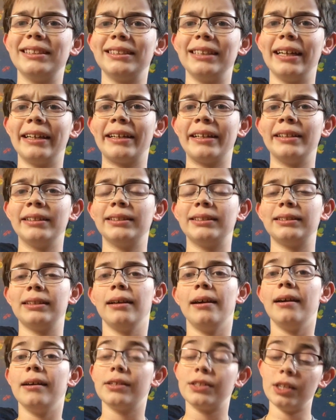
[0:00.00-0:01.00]
seconds,
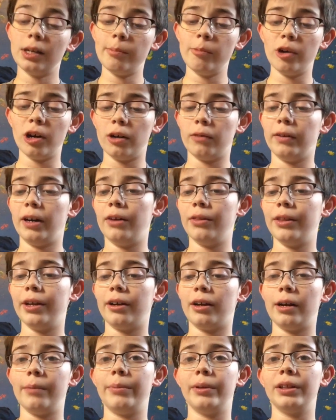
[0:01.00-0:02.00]
somewhere around
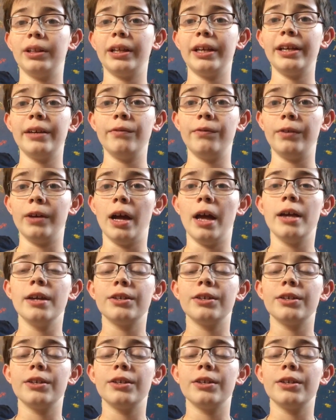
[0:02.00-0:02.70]
there, I believe.